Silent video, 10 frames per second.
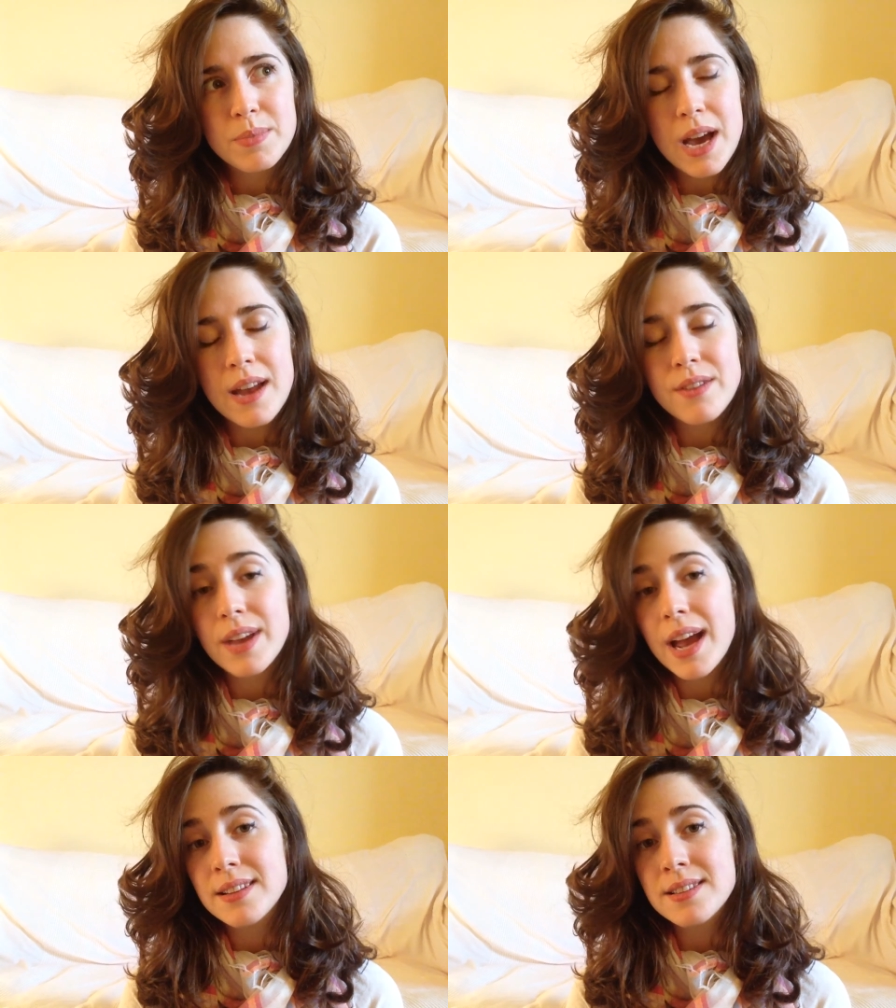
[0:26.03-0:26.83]
died of
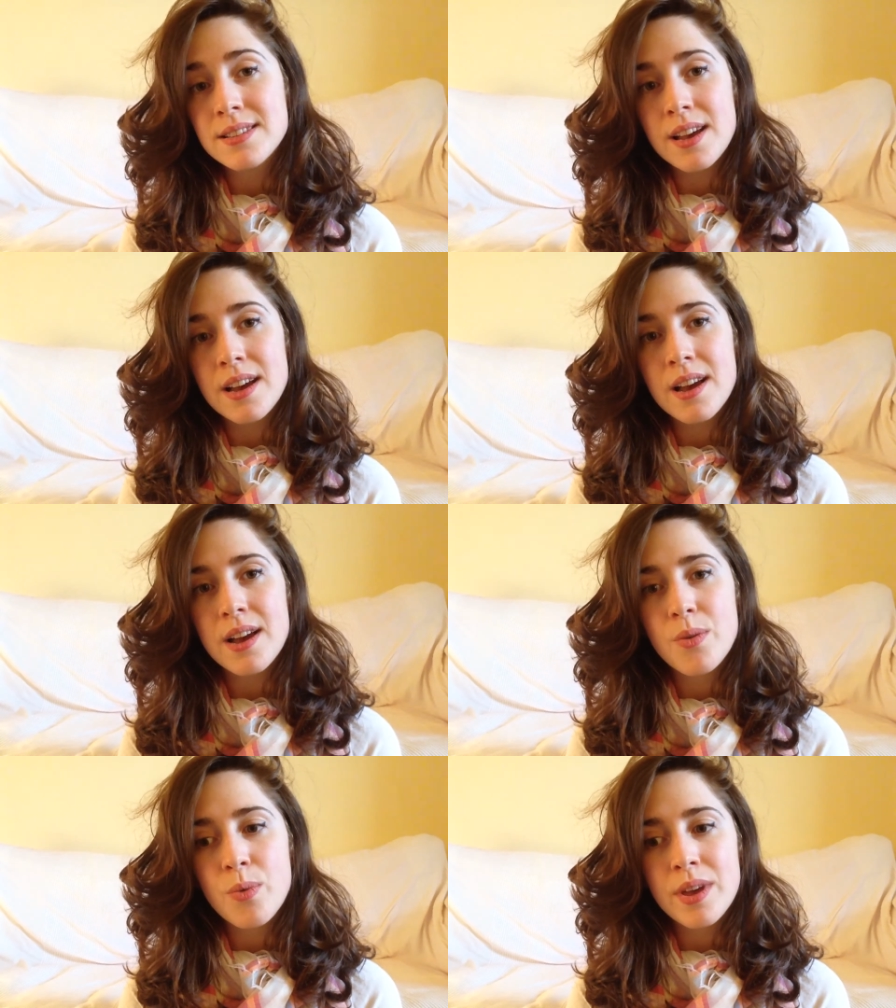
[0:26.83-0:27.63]
cancer
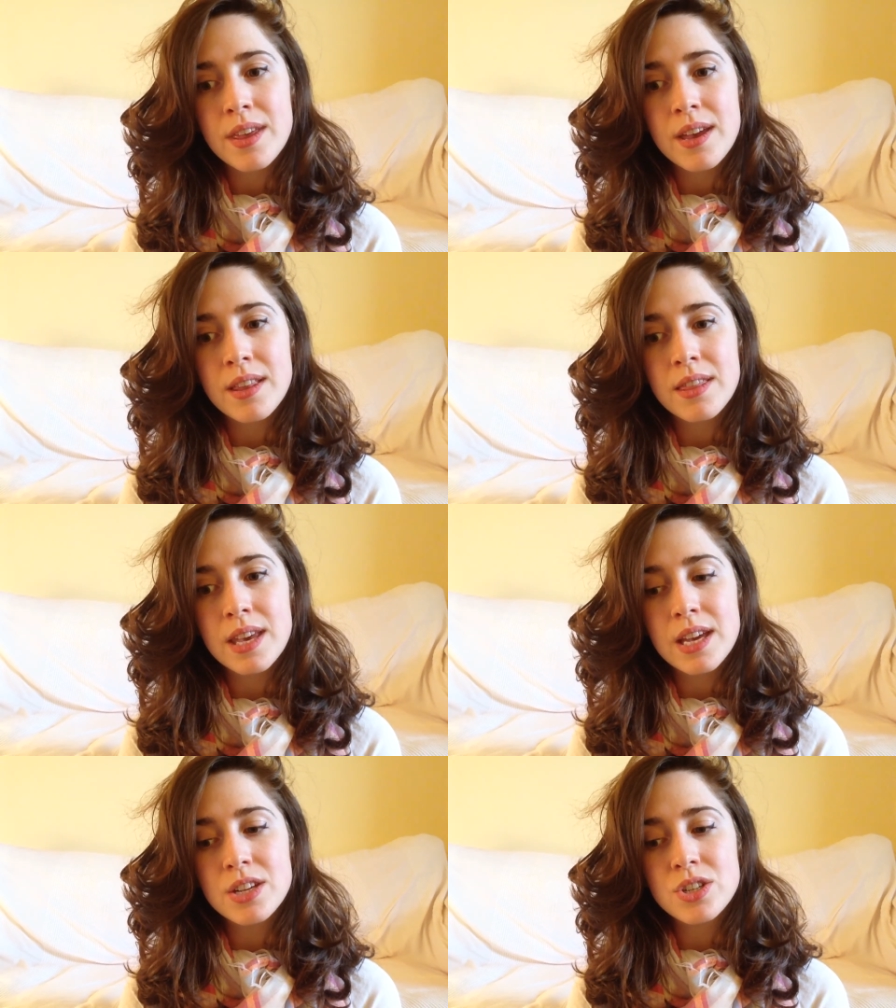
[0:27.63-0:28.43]
within
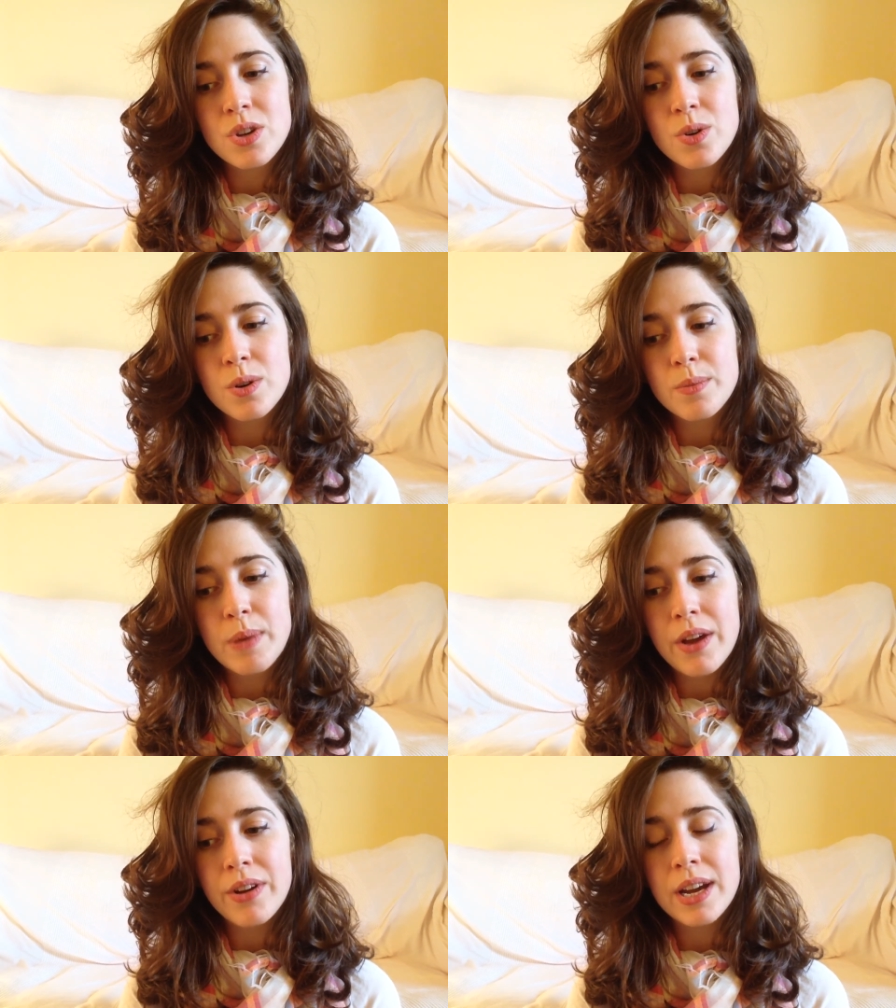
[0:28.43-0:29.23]
the short
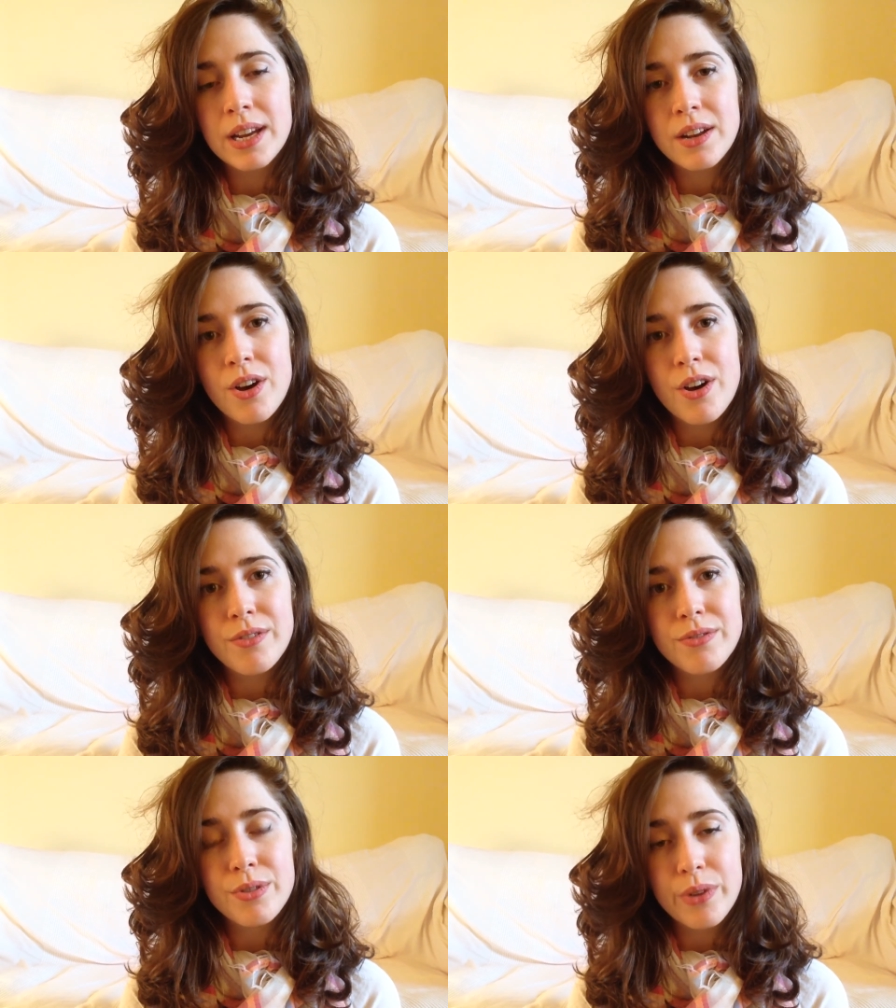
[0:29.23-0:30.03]
period
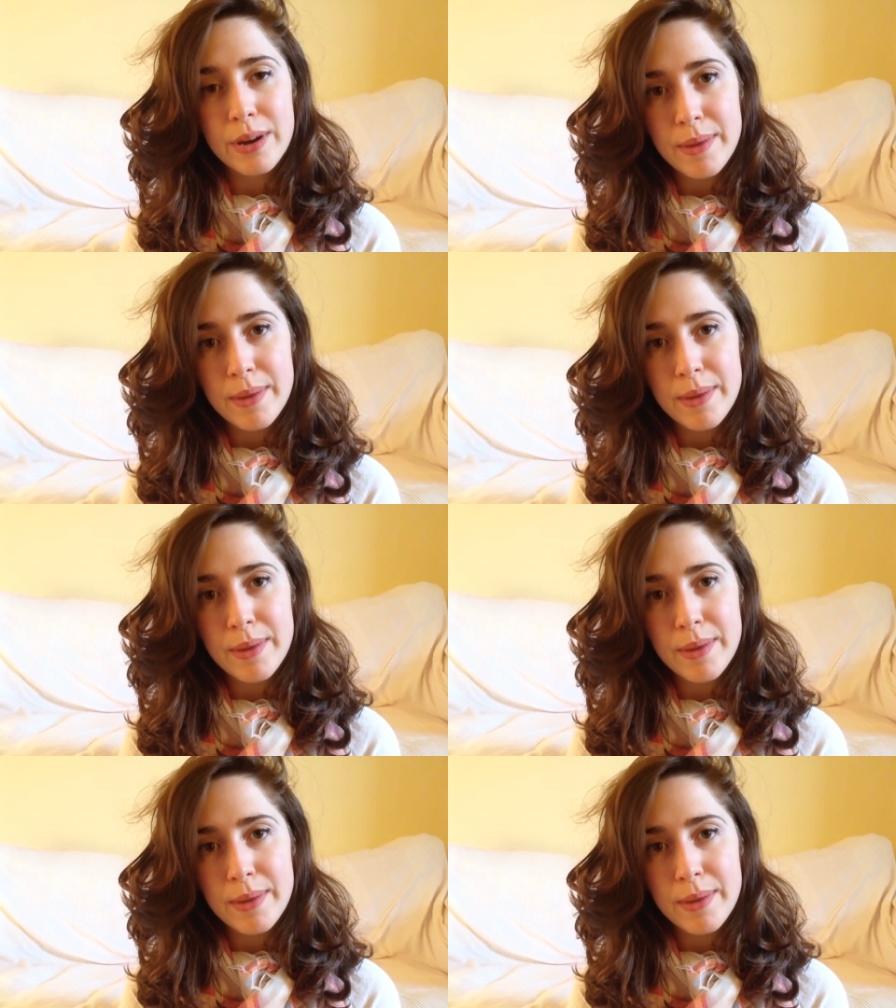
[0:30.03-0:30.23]
of three